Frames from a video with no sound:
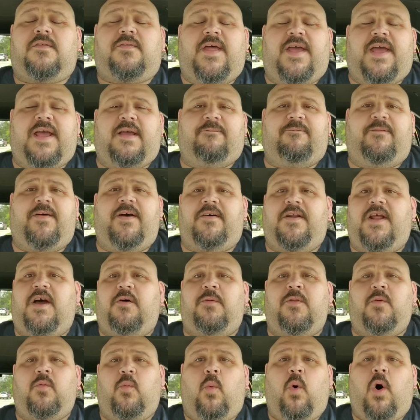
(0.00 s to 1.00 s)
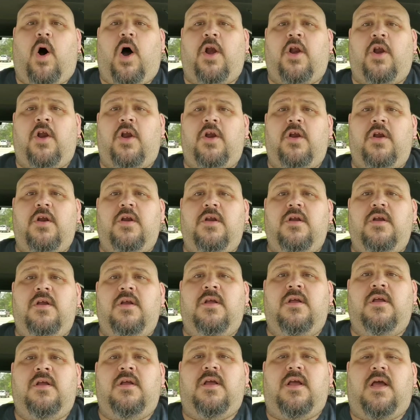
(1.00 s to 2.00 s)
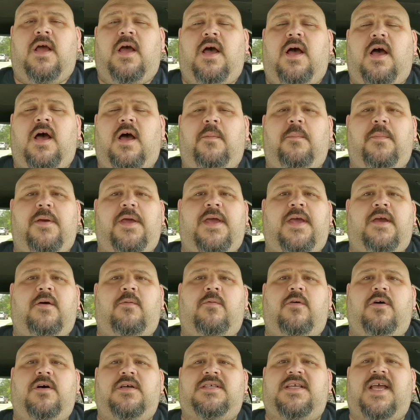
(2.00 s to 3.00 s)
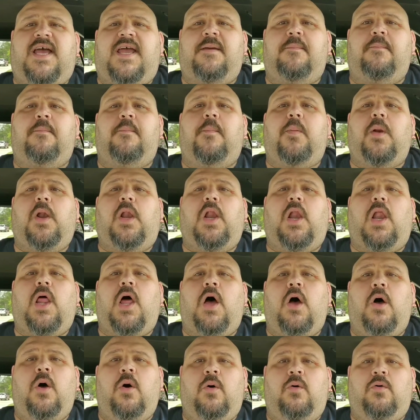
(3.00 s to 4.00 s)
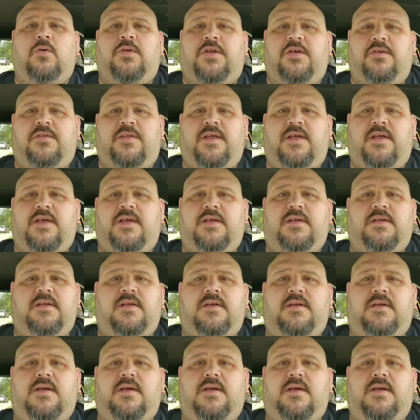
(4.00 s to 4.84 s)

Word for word: thing filled up with water. Um, it was a blow to the